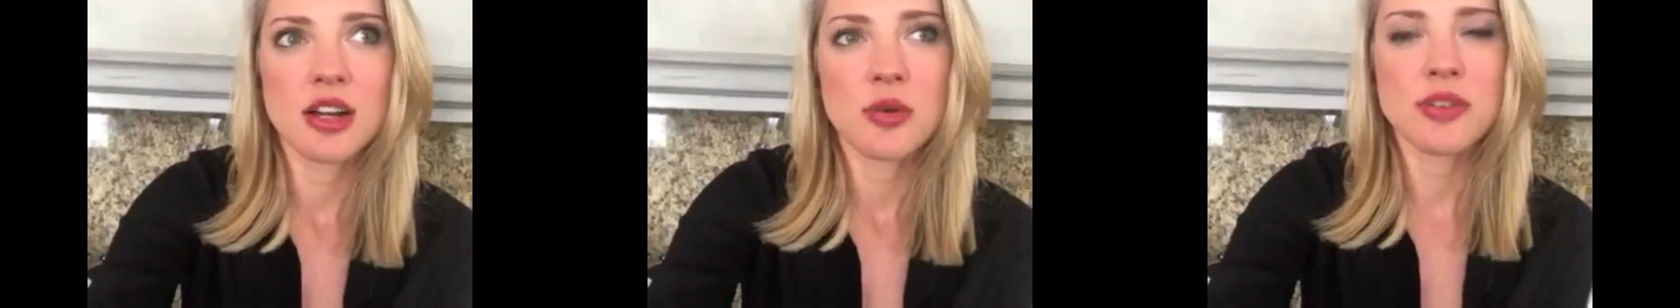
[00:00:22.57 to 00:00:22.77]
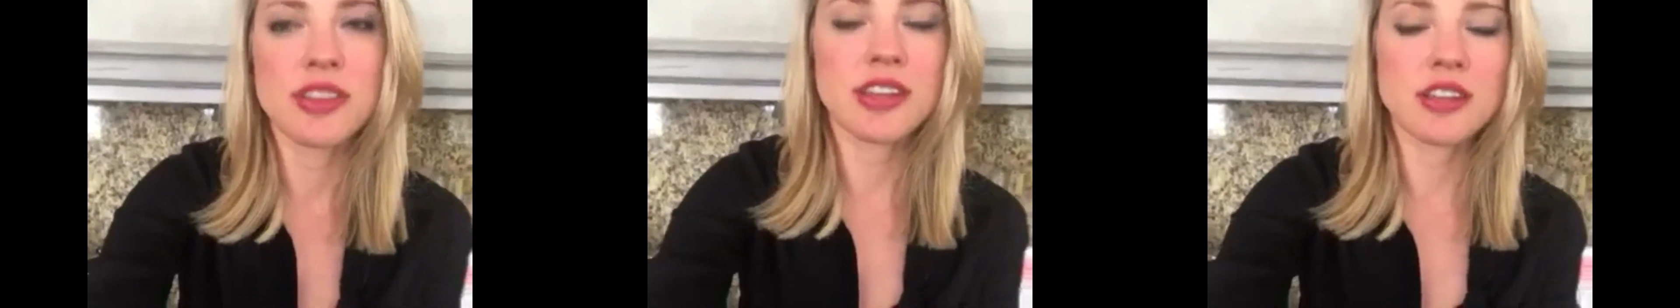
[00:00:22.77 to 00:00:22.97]

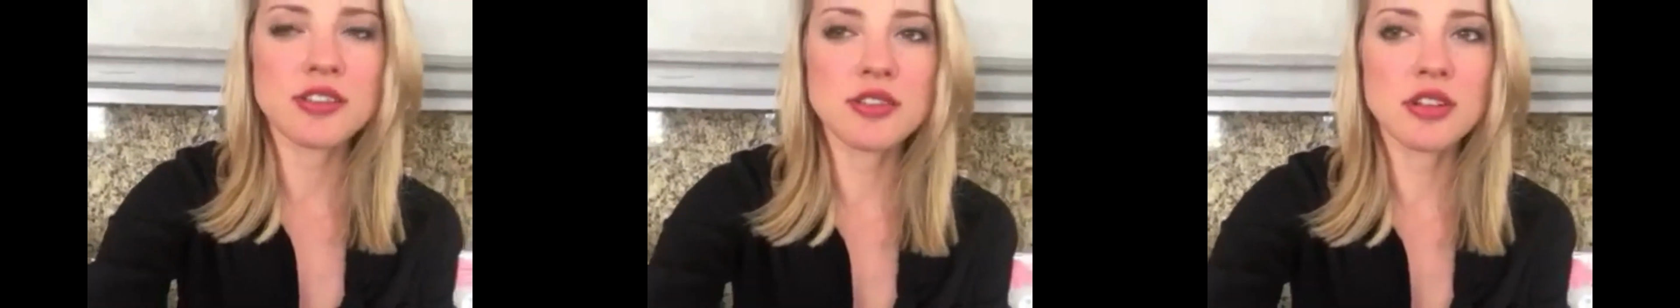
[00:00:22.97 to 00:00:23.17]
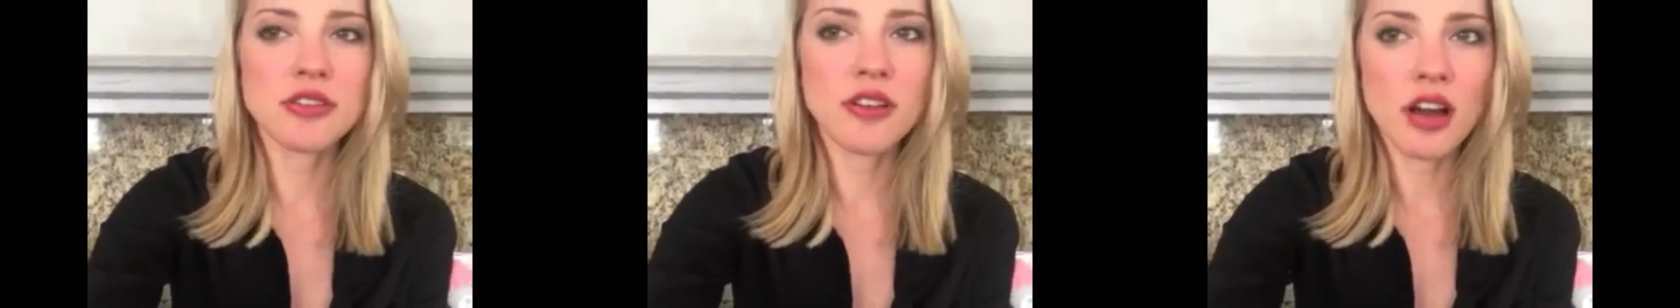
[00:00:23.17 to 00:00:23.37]
with the
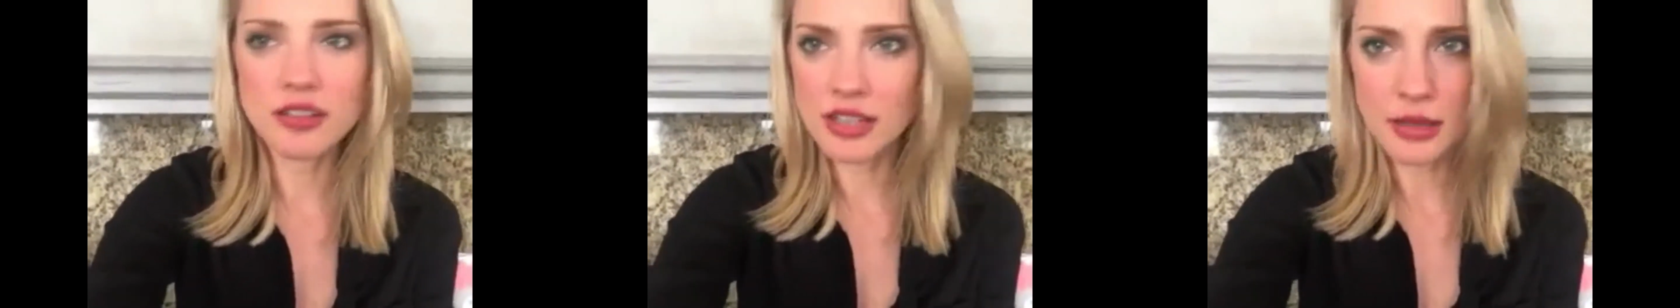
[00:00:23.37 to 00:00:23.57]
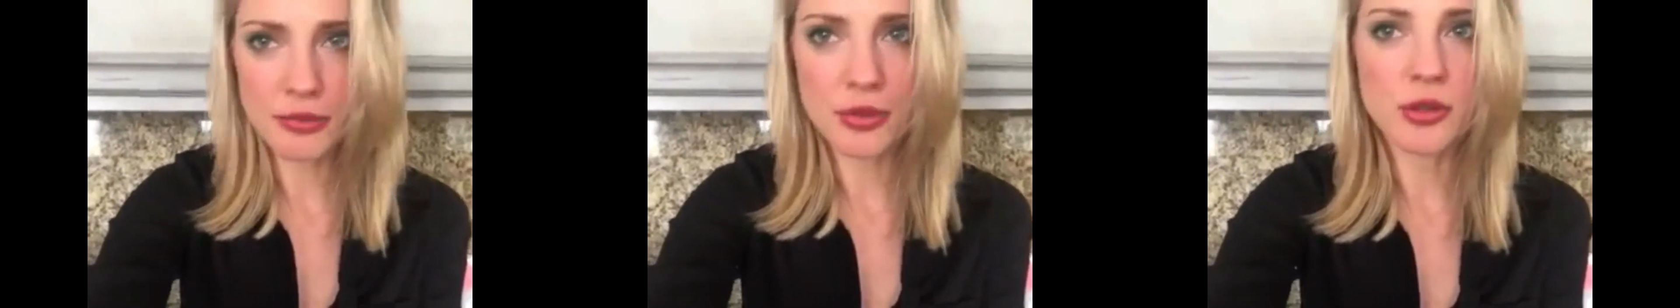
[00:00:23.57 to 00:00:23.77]
issue of
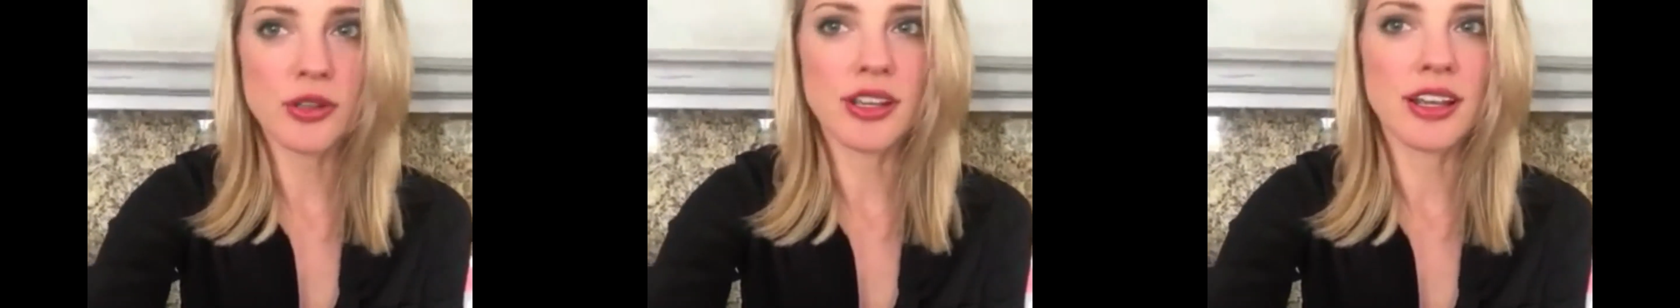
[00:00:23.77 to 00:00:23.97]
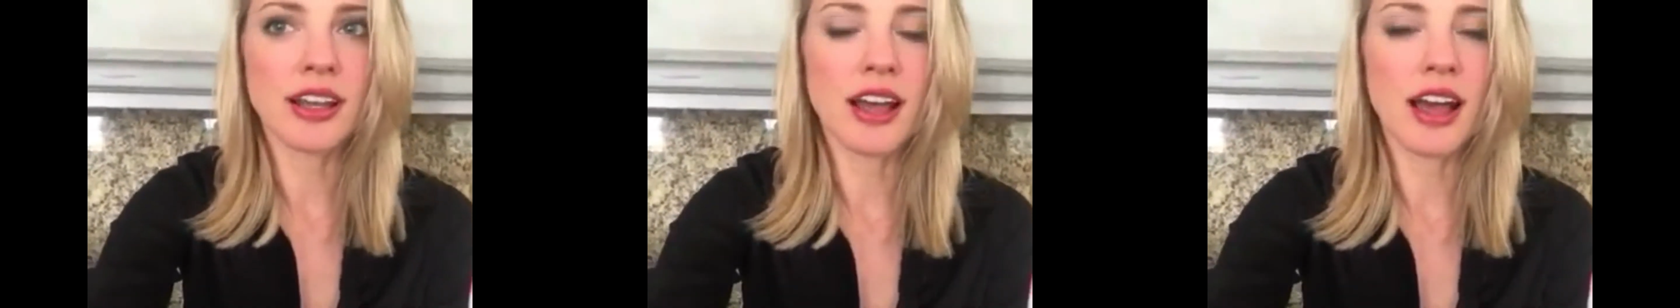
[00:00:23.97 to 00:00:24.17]
online
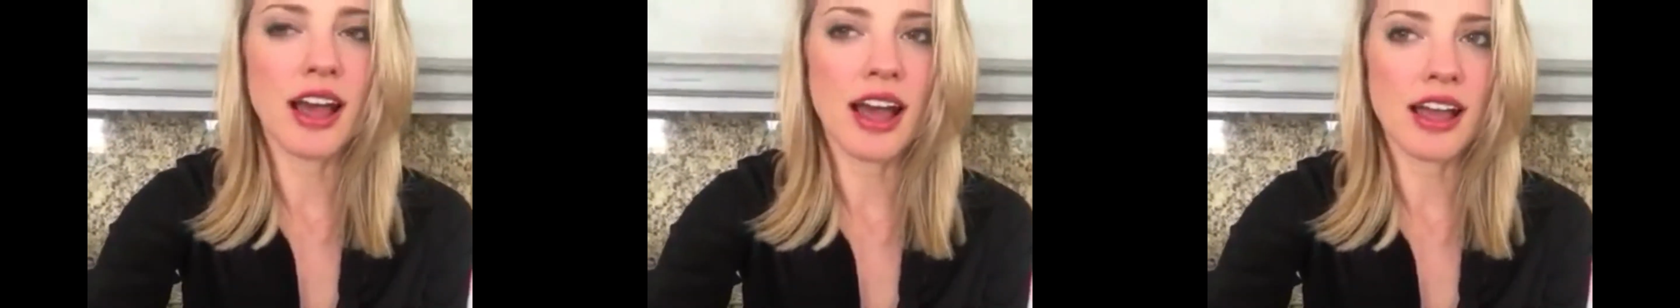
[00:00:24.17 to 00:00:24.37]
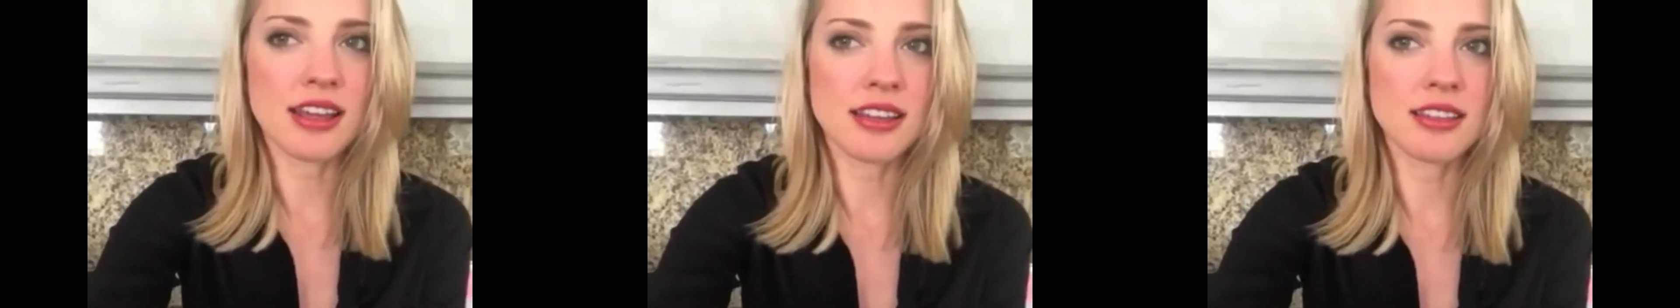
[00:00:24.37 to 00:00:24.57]
bullying,
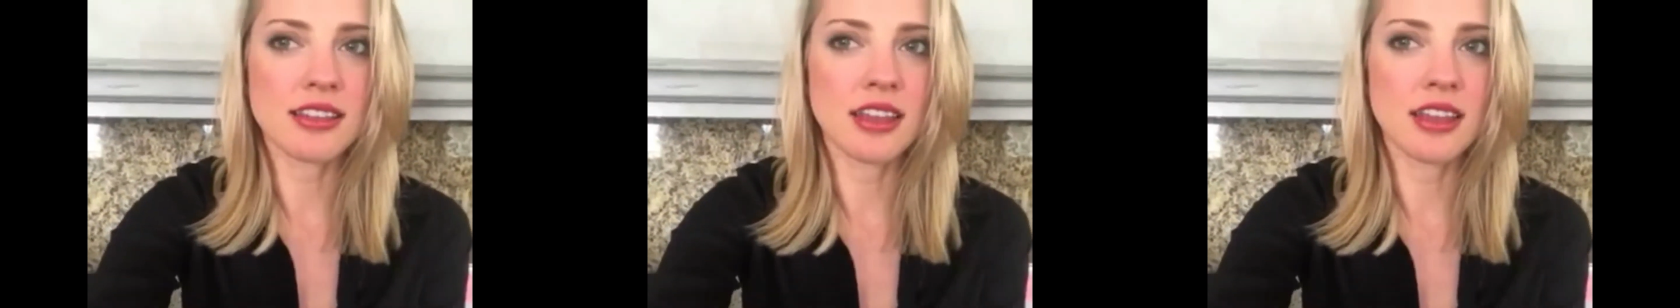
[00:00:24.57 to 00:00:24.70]
I